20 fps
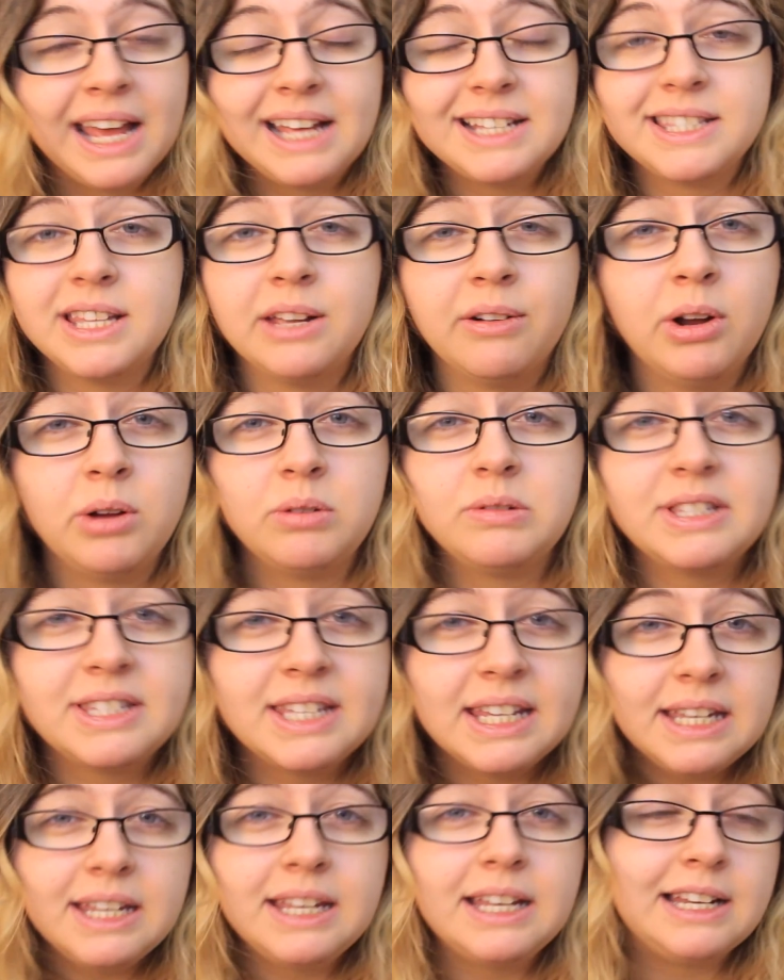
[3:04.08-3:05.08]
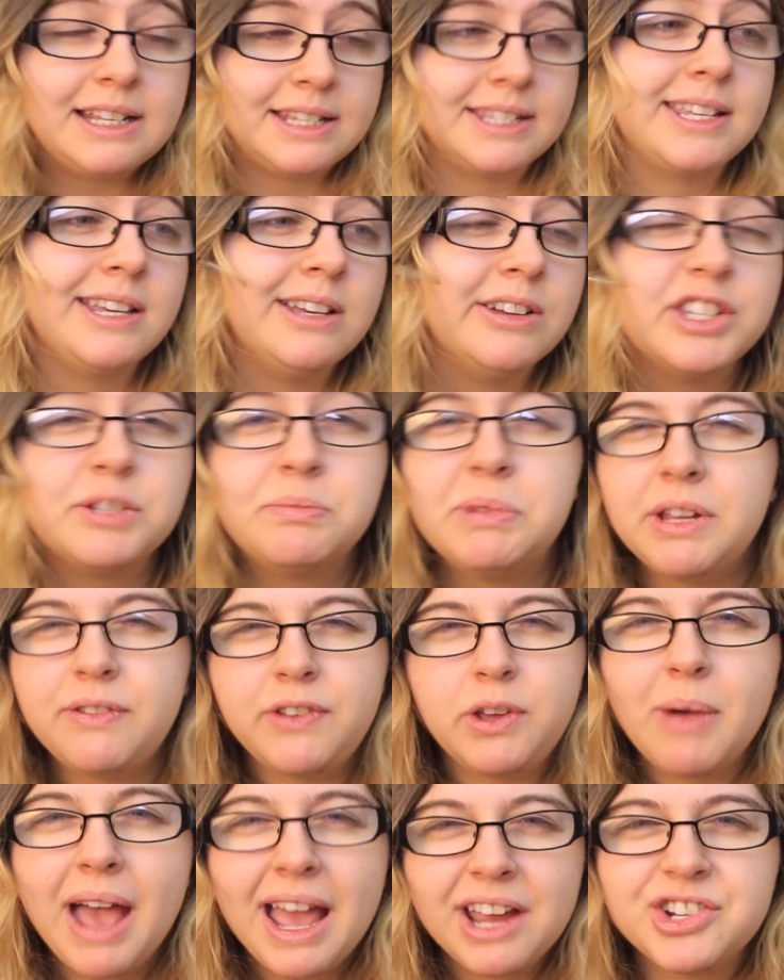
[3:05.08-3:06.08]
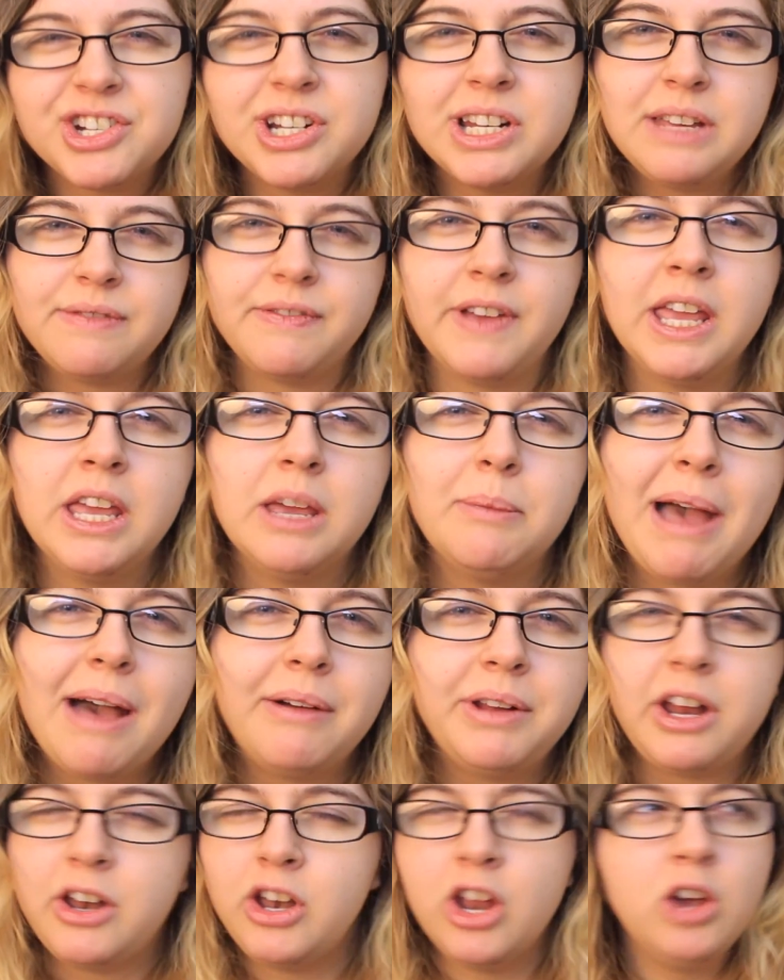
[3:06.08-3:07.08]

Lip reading: has their own singular skills, but if you actually think about it,